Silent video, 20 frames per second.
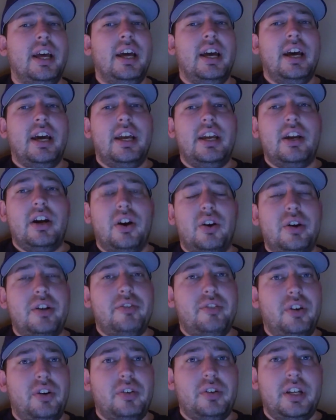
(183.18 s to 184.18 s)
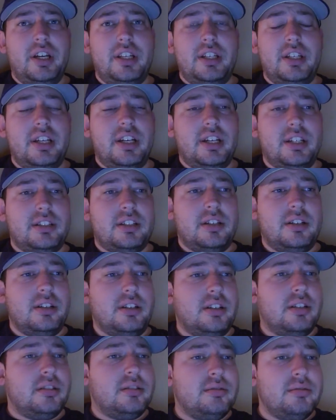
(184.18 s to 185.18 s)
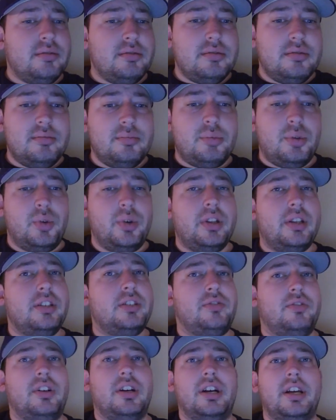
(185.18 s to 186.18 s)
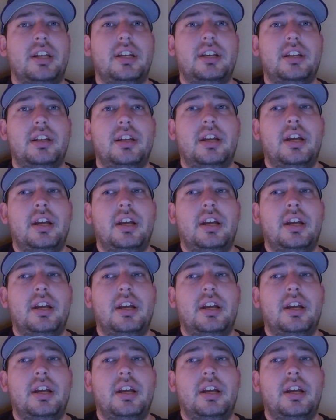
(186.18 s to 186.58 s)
He already fought Nate Diaz in a pointless fight.